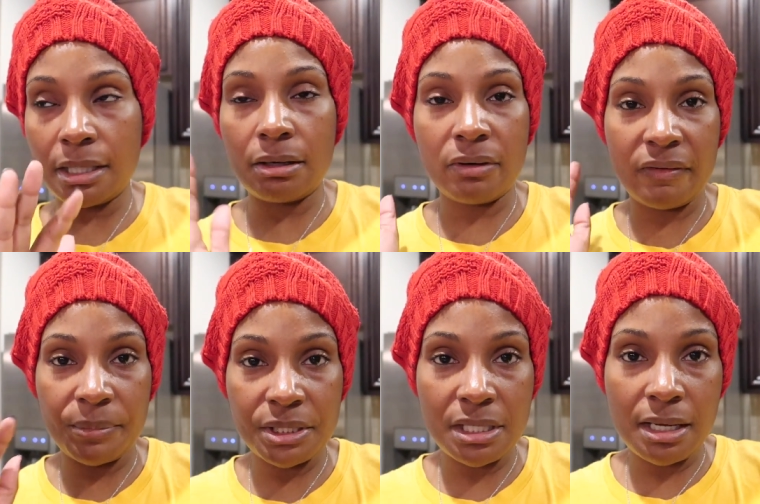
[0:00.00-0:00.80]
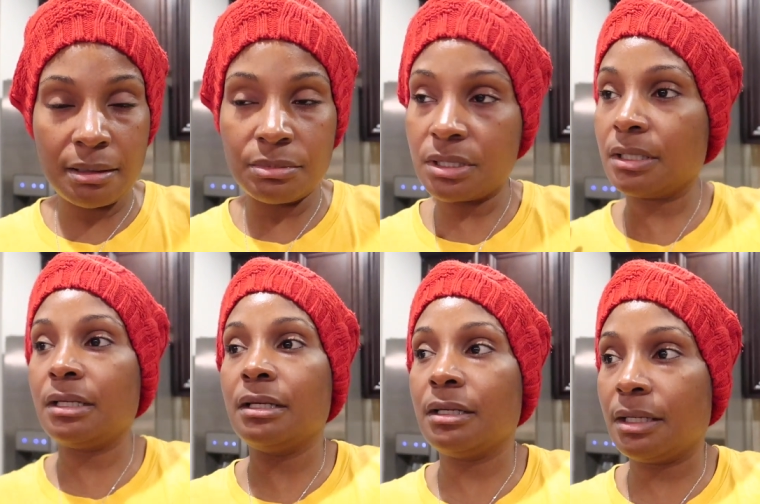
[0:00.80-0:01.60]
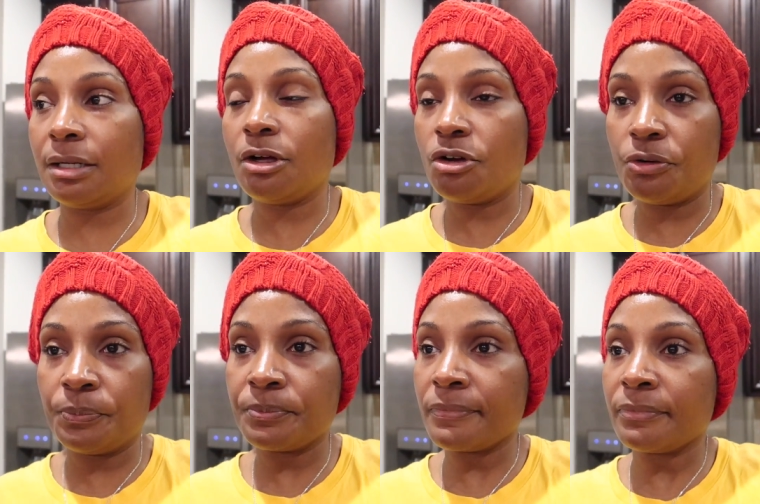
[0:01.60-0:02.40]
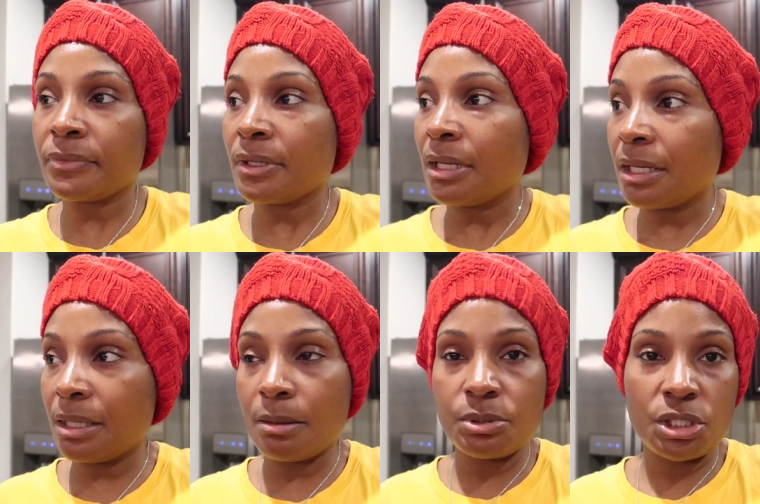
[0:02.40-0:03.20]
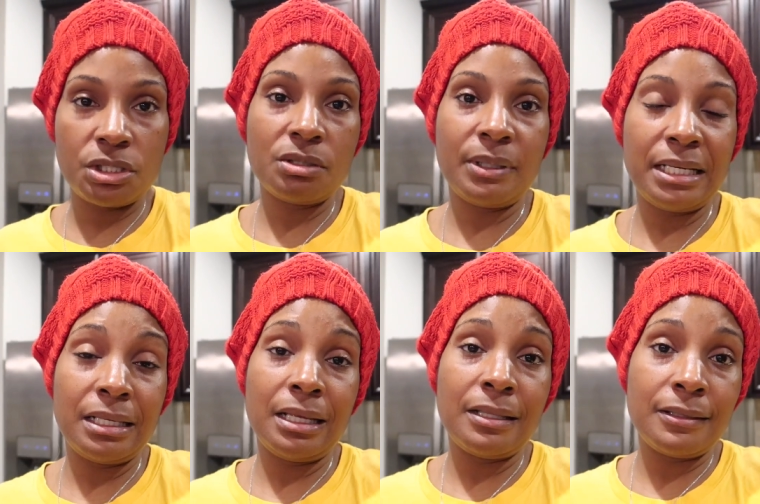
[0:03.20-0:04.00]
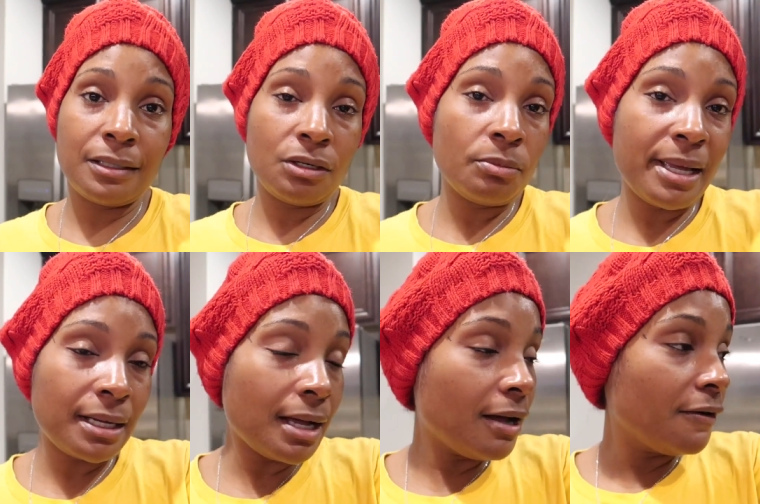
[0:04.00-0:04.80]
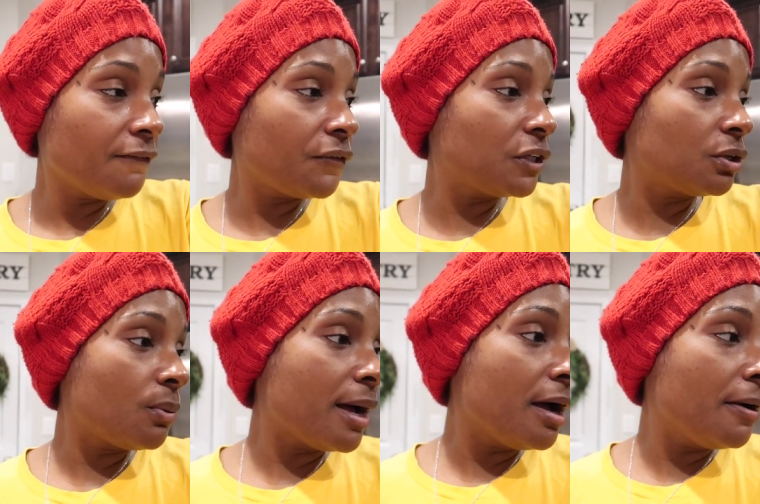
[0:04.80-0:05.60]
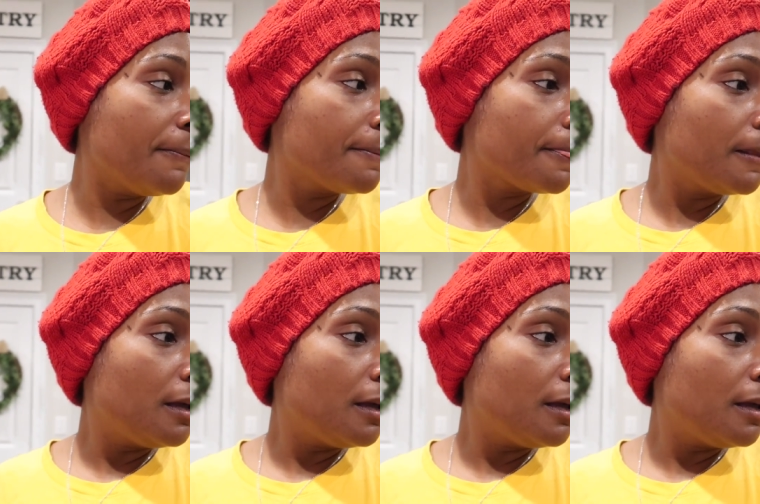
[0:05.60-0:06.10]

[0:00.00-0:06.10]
That'll give me time to get, get home, get him situated and then go back out for a little while.